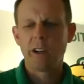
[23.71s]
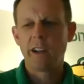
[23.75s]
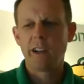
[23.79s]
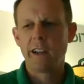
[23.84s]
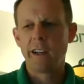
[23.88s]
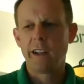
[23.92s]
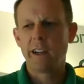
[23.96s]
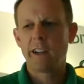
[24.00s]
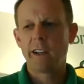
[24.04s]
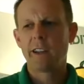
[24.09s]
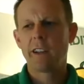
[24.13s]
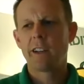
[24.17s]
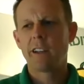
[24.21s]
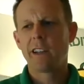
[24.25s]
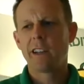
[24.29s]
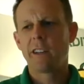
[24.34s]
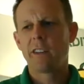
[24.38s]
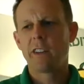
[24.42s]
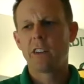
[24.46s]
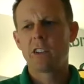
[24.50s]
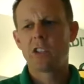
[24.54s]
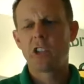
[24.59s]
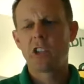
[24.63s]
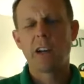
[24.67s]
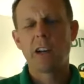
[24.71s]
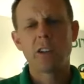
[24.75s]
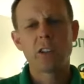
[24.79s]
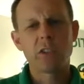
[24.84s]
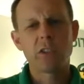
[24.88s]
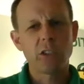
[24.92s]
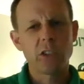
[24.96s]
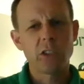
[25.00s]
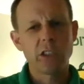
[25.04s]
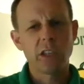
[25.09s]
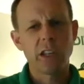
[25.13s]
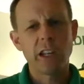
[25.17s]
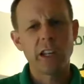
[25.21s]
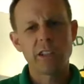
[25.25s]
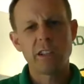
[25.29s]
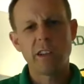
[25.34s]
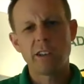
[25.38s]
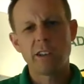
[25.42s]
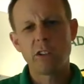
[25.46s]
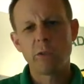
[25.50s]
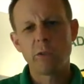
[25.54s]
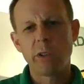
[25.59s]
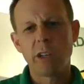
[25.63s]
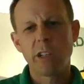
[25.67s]
And the challenge for today is
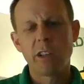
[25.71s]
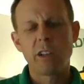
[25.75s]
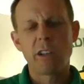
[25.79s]
as you read